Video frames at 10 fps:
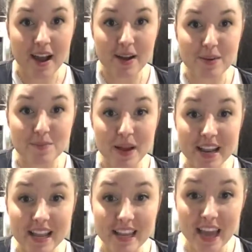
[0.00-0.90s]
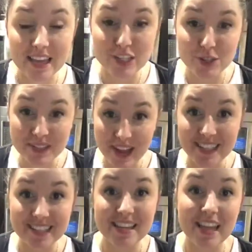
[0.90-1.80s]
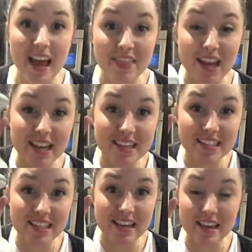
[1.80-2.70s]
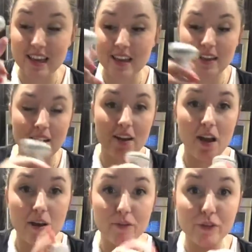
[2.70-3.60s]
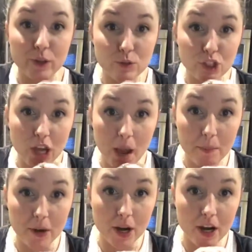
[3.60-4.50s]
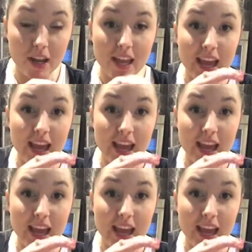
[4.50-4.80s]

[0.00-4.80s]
Um, but in case you did not see that, that is the um, food chopper.